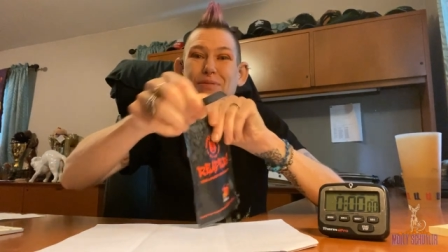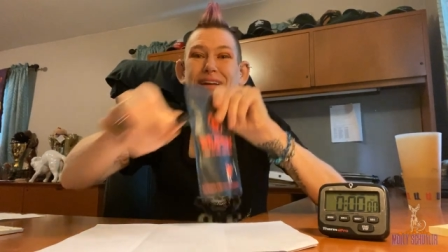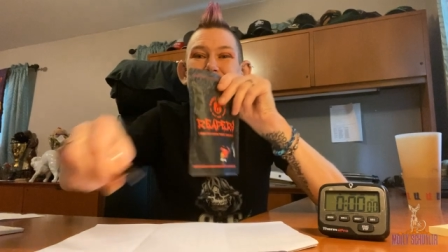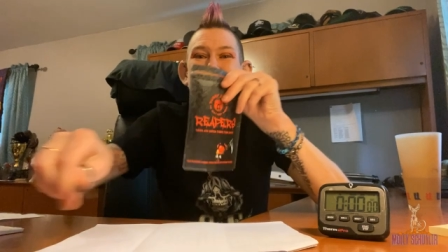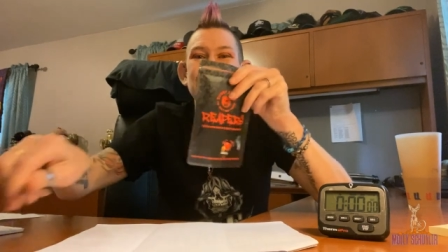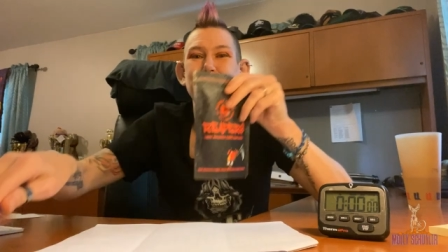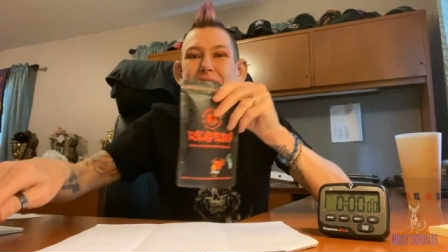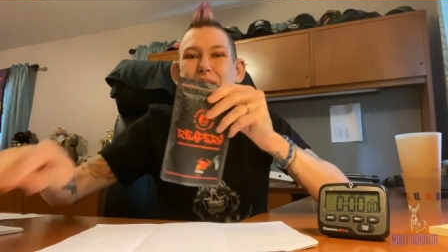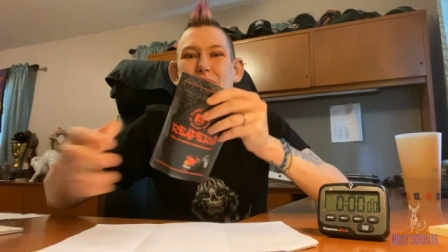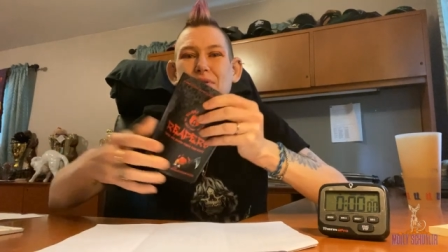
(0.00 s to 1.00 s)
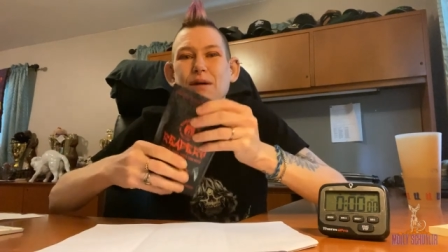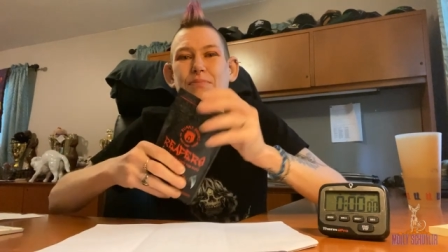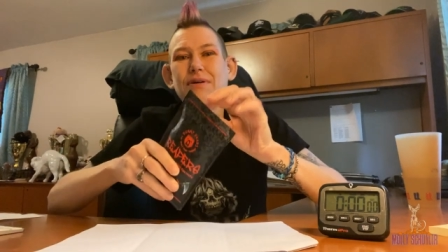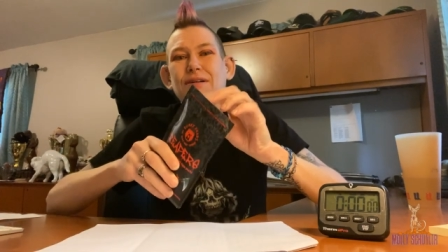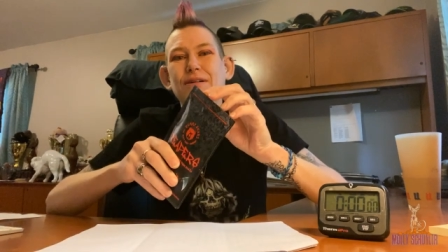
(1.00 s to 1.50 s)
opening this bad boy
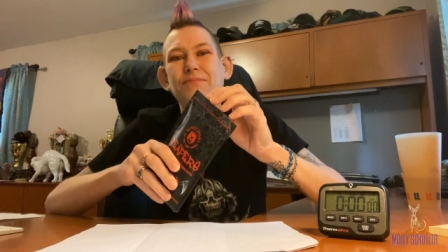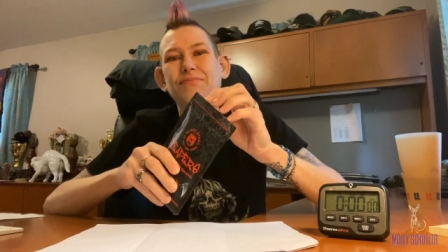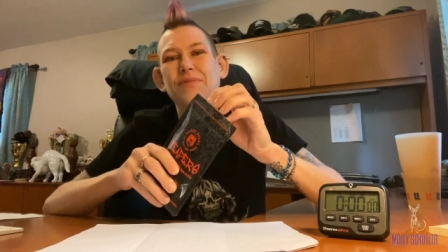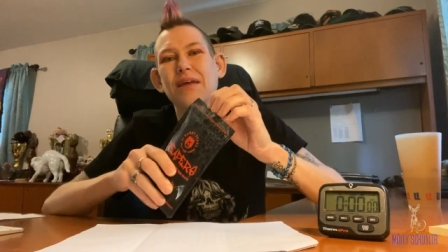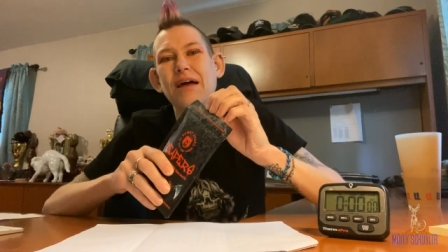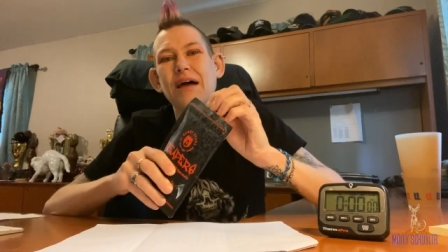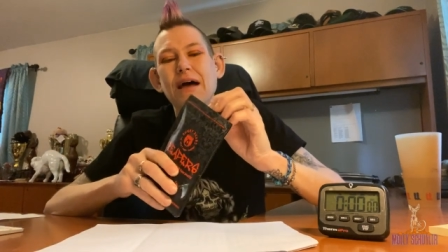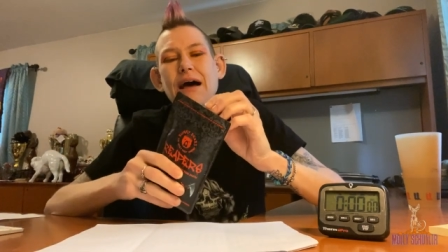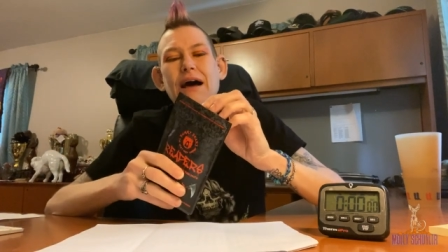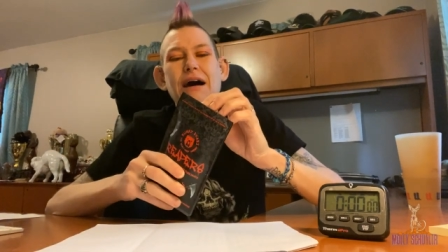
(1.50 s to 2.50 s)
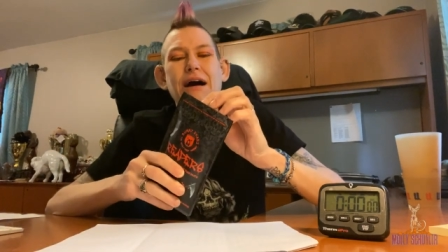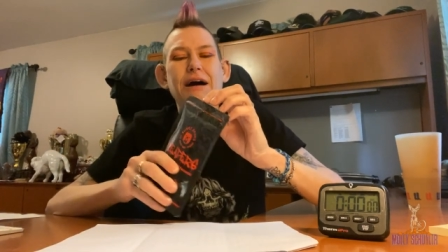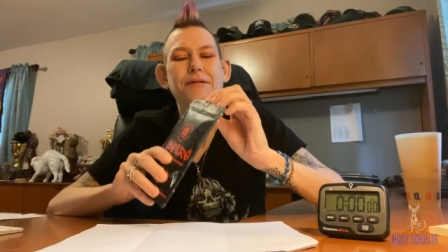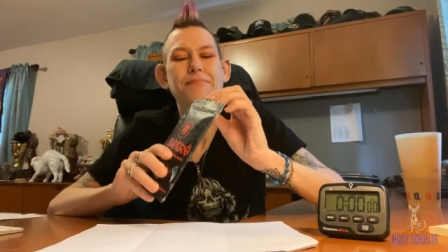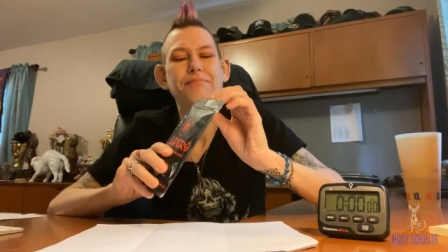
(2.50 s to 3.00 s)
up here.
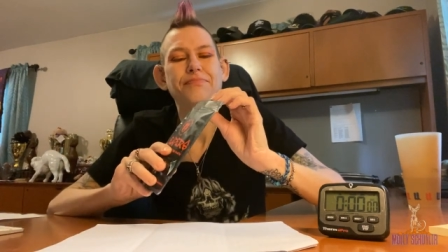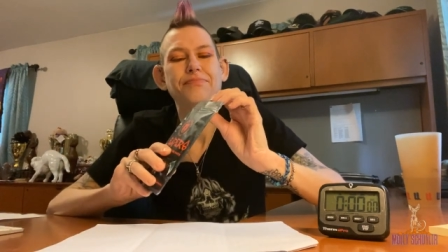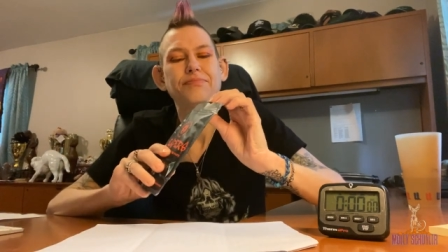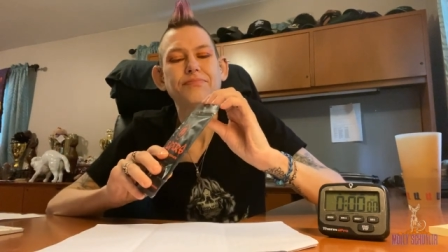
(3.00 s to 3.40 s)
Um,